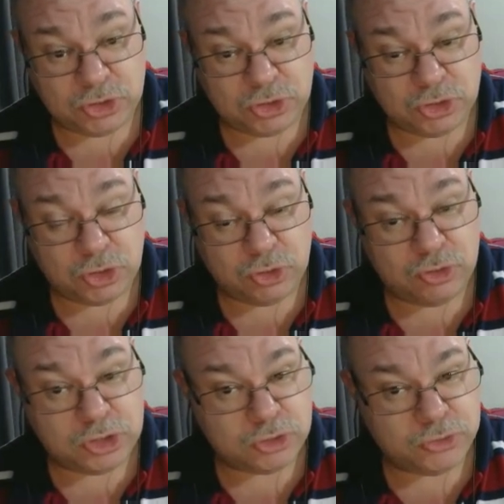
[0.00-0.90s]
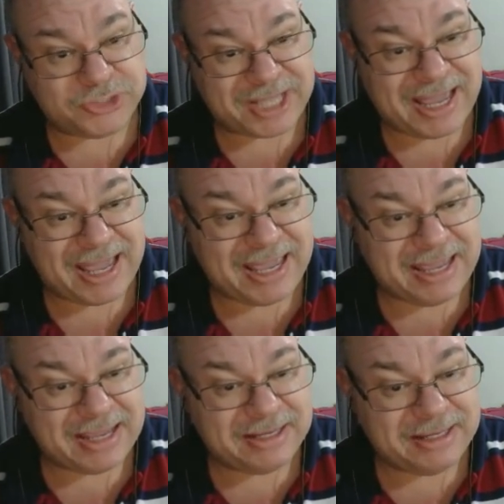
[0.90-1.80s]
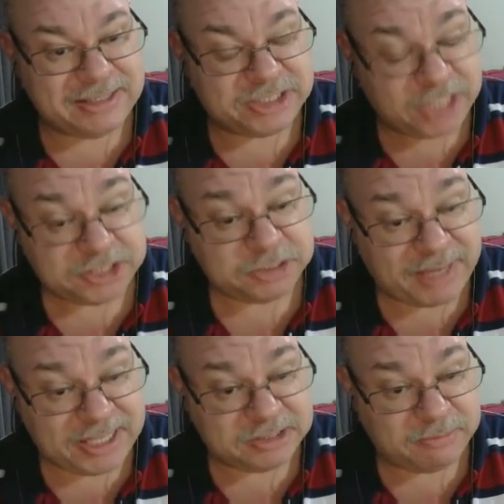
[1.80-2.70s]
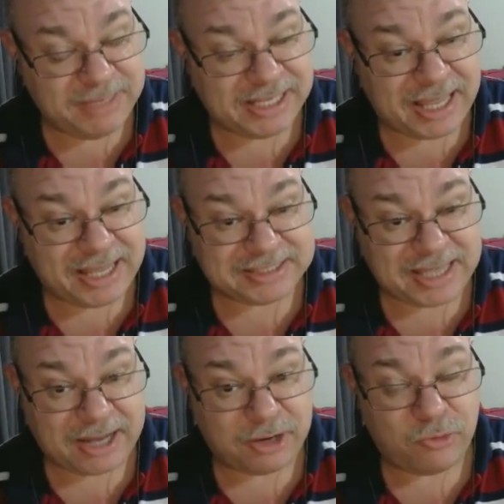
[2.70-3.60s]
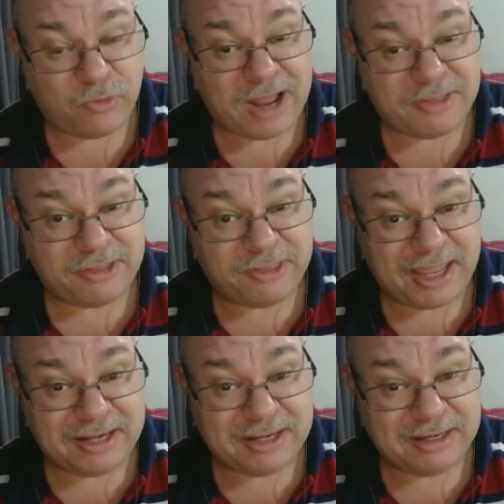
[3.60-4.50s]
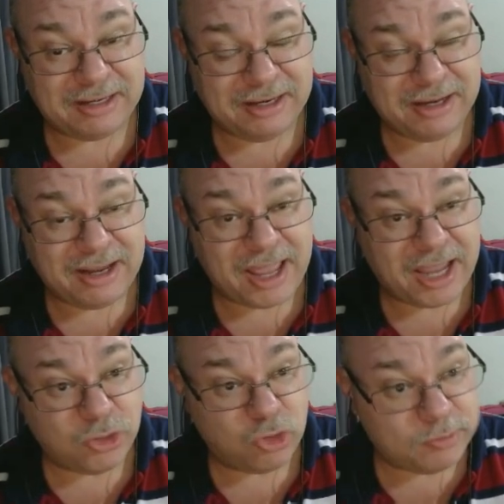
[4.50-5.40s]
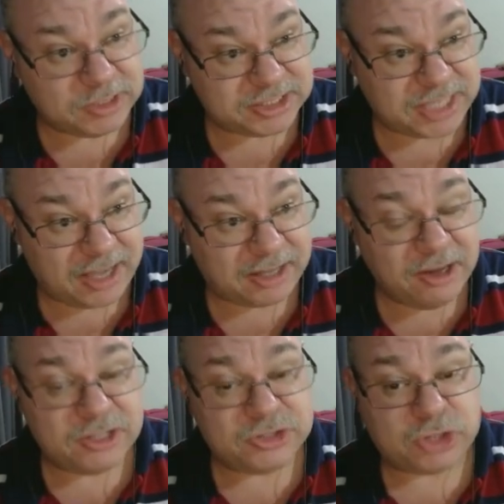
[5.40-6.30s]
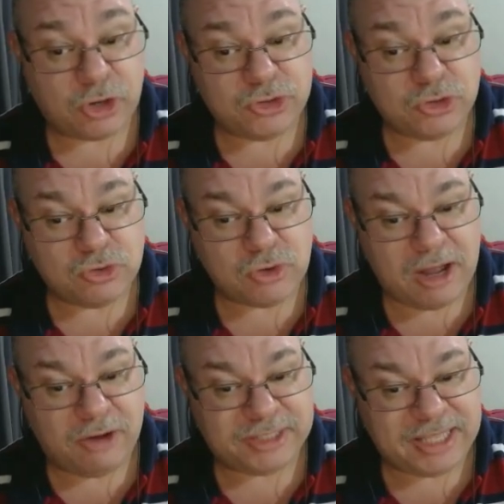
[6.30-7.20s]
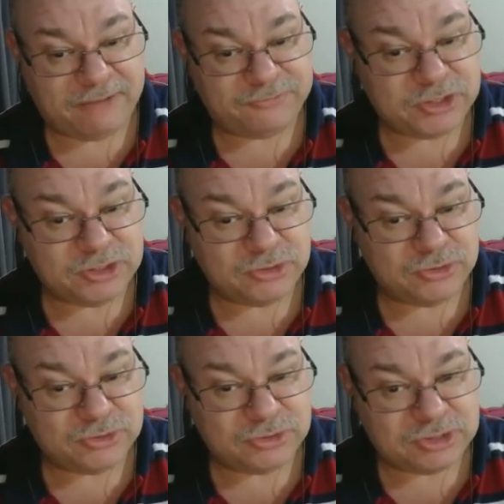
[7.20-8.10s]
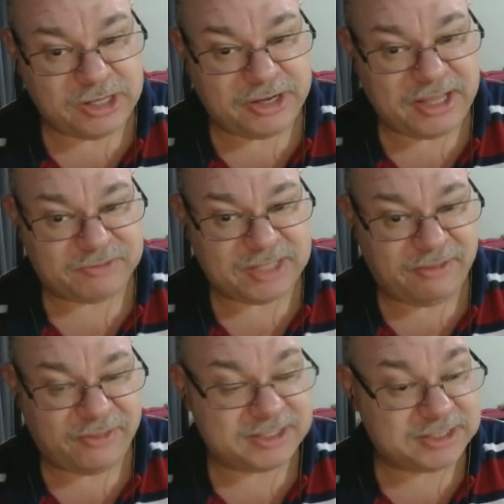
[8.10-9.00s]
you use a touch-based melee attack rather than a normal attack. So you only have to hit their